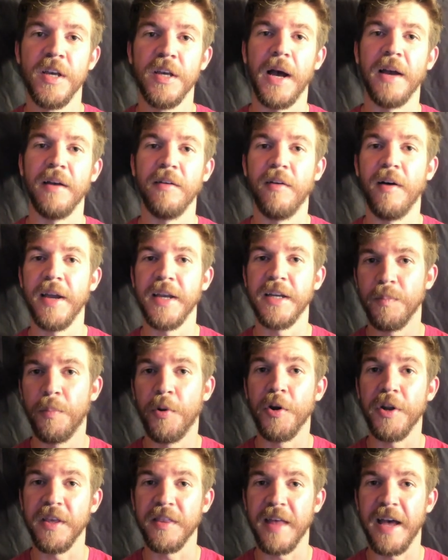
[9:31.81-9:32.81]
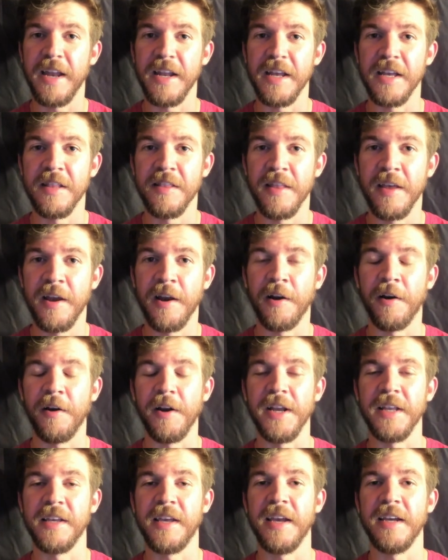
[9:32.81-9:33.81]
I like putting that in there
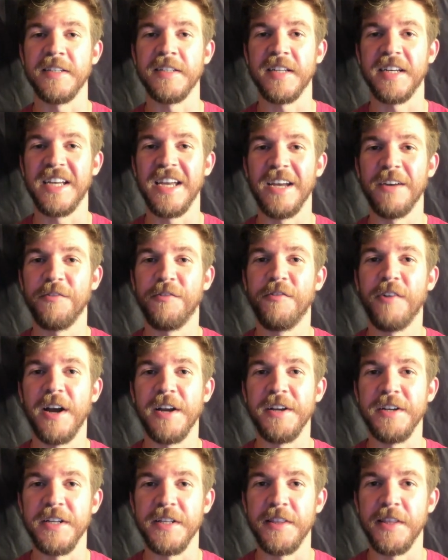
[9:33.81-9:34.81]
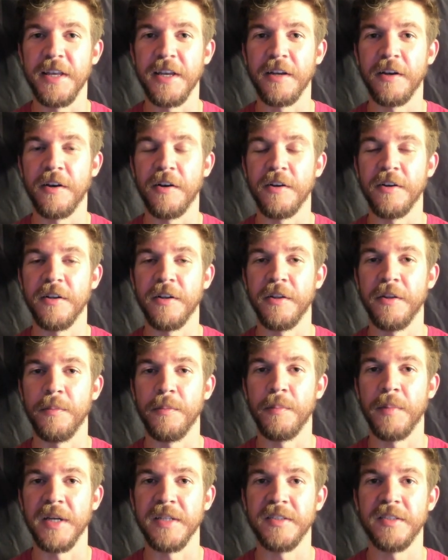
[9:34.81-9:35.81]
in case I can't find anything on
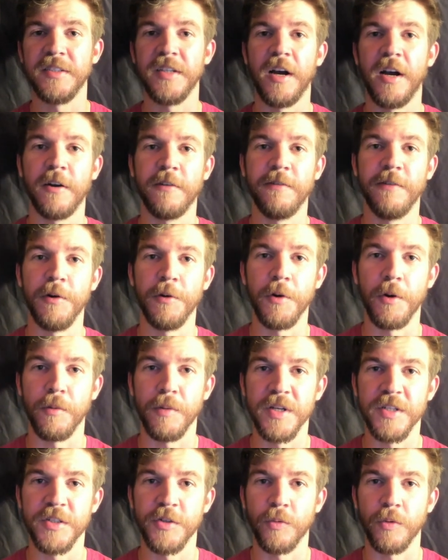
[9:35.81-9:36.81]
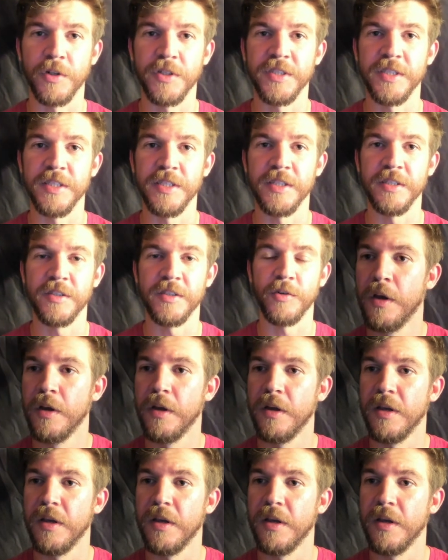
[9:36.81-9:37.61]
my stock photo resources.